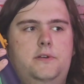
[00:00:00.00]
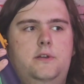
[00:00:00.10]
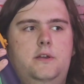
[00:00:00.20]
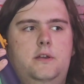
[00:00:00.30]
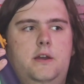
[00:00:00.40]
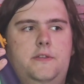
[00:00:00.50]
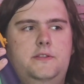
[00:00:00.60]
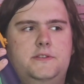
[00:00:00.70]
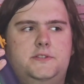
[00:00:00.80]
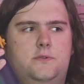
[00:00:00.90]
I think
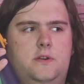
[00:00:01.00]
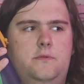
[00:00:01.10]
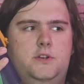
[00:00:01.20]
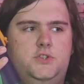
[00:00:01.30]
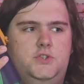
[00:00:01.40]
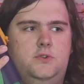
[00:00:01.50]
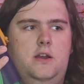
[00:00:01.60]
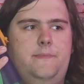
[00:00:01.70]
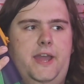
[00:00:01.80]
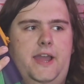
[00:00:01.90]
the story was
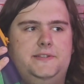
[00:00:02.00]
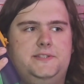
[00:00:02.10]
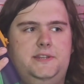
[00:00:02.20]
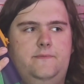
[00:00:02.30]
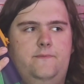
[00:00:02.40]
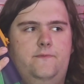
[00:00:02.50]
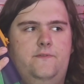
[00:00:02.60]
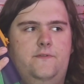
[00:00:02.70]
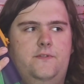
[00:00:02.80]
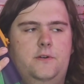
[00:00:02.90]
Shrub asked him
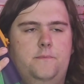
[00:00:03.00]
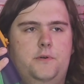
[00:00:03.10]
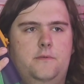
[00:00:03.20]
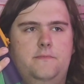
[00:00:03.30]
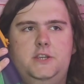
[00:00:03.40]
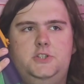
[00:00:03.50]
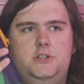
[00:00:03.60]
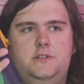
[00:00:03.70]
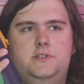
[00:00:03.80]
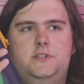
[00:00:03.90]
for
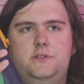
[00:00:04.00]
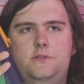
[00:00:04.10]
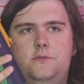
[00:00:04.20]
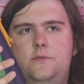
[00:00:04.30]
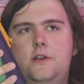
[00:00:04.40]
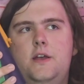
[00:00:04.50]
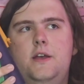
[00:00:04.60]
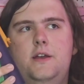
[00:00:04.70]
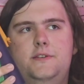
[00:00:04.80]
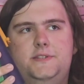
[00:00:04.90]
permission to
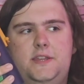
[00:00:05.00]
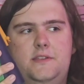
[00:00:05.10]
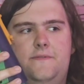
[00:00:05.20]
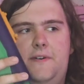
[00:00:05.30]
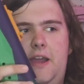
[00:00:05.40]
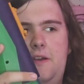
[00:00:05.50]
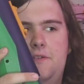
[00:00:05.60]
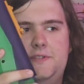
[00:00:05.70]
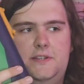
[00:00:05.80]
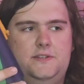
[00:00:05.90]
see the
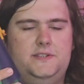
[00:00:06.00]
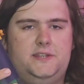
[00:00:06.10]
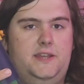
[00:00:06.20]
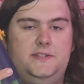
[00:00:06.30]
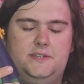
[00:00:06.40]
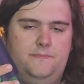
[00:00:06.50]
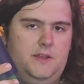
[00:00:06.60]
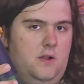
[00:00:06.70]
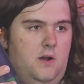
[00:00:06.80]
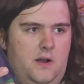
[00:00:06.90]
files and design
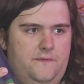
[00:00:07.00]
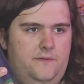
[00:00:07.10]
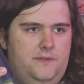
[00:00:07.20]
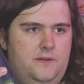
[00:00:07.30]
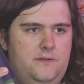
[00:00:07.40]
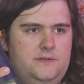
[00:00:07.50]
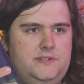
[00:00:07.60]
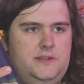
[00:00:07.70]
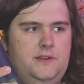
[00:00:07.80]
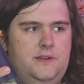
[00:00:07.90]
something off of those.